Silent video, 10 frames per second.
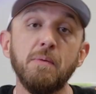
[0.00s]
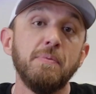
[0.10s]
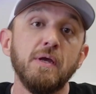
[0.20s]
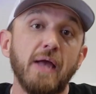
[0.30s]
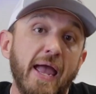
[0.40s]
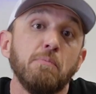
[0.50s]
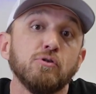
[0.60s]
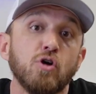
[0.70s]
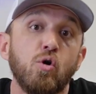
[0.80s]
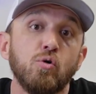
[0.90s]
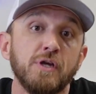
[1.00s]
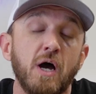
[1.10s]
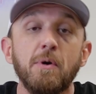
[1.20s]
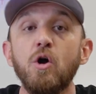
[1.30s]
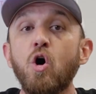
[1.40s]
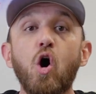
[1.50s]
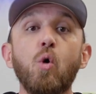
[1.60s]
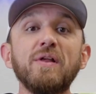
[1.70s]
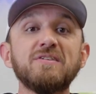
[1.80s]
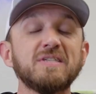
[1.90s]
to be able to hold up or
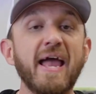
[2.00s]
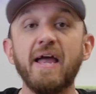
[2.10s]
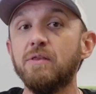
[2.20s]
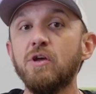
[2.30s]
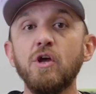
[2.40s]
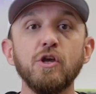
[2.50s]
withstand,